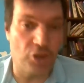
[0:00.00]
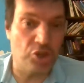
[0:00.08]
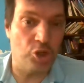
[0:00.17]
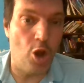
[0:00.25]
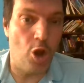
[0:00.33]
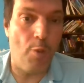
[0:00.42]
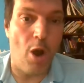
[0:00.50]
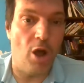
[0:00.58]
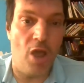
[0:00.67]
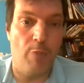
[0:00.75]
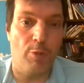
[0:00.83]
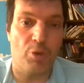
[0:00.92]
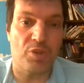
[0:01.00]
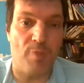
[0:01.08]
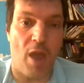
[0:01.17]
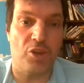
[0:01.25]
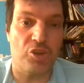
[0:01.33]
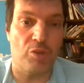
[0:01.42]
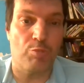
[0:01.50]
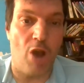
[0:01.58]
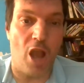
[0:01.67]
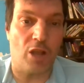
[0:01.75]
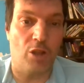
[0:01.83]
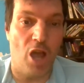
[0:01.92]
As you know, Paul Heyman was managing
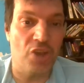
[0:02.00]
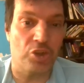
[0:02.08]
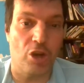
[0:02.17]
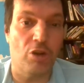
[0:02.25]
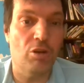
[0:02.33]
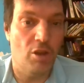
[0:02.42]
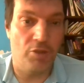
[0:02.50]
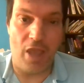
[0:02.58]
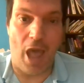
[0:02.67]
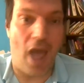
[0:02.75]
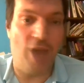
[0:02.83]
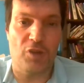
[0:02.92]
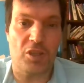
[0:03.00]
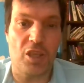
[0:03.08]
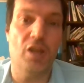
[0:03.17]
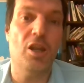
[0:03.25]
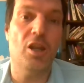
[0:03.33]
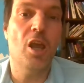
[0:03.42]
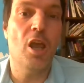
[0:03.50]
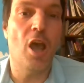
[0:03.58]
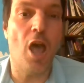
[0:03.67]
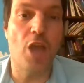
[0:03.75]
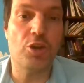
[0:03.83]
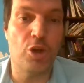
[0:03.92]
Brock Lesnar, the Advocate,
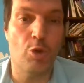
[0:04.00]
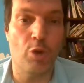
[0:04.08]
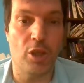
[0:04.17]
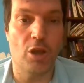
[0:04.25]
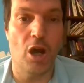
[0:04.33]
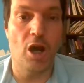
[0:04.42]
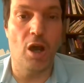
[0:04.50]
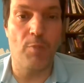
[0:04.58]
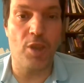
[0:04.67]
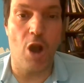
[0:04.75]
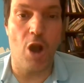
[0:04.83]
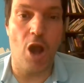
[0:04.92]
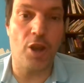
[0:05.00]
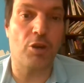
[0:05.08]
and doing being on-air